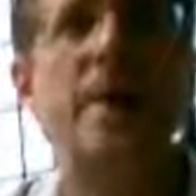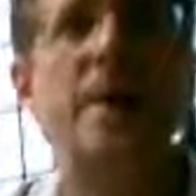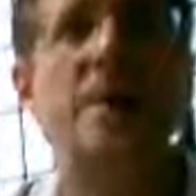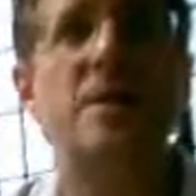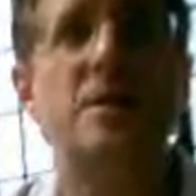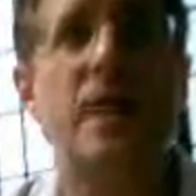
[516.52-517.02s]

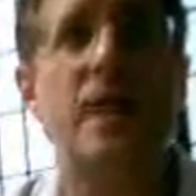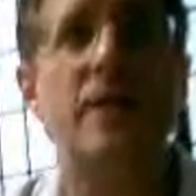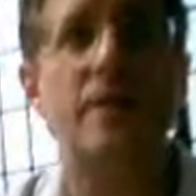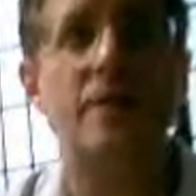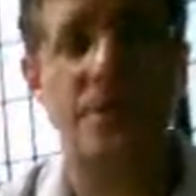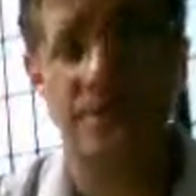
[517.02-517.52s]
the dot,
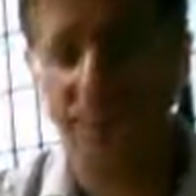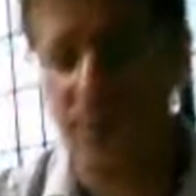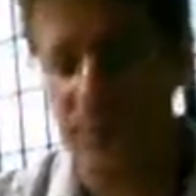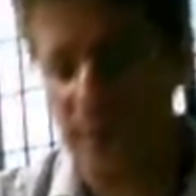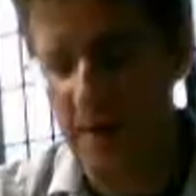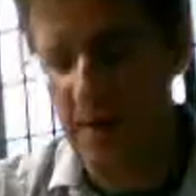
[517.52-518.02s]
which will
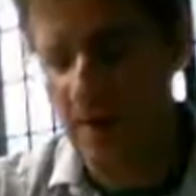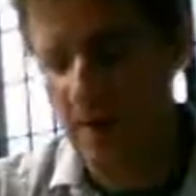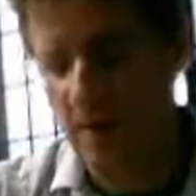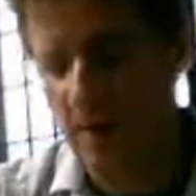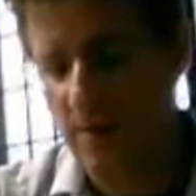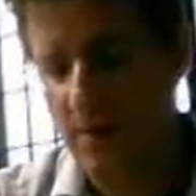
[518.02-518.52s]
be
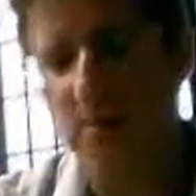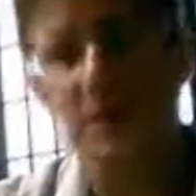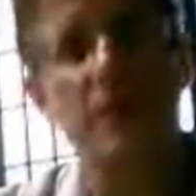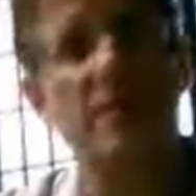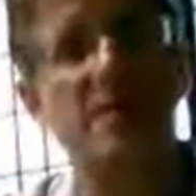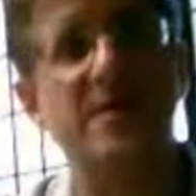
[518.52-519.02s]
the
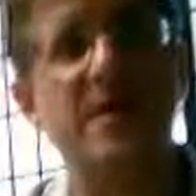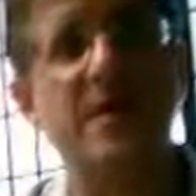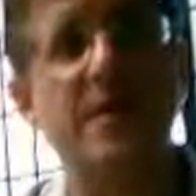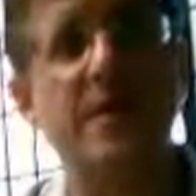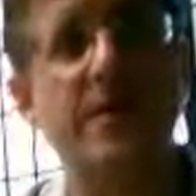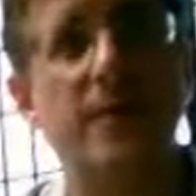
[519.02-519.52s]
lowest
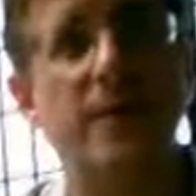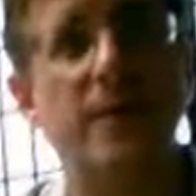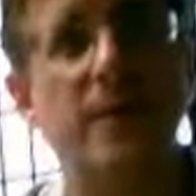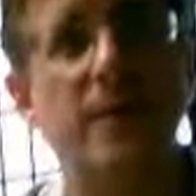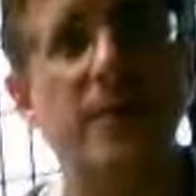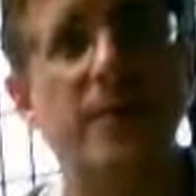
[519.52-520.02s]
fret of the
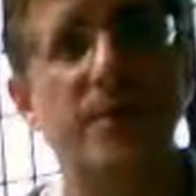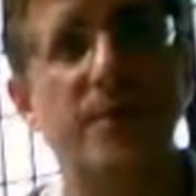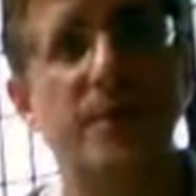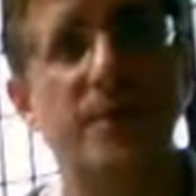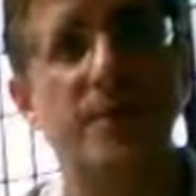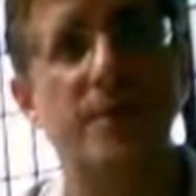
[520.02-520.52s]
group.
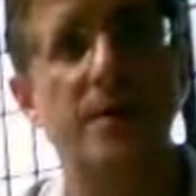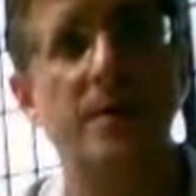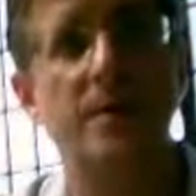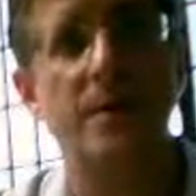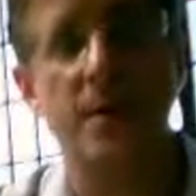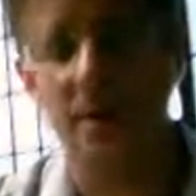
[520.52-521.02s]

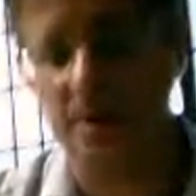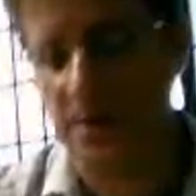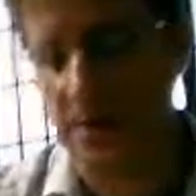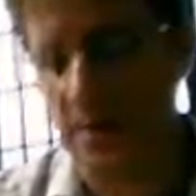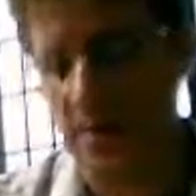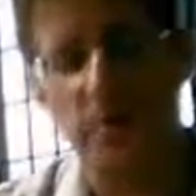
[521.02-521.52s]
Alright, so
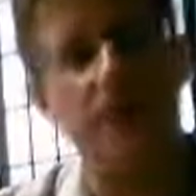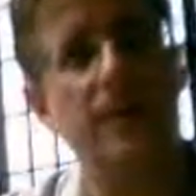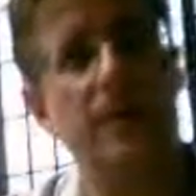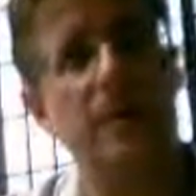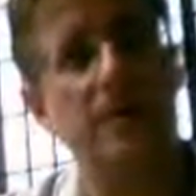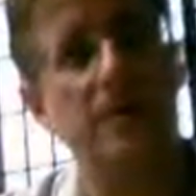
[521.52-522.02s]
the other two
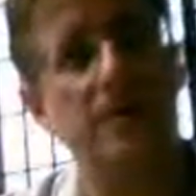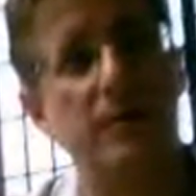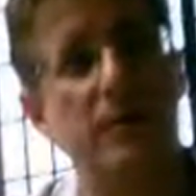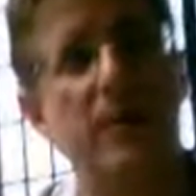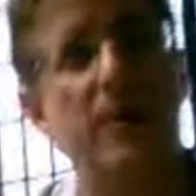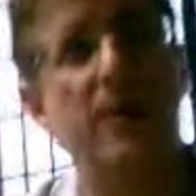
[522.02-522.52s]
fingers
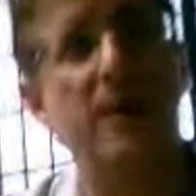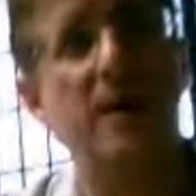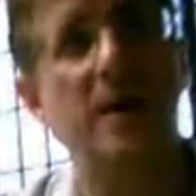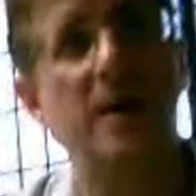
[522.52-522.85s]
will be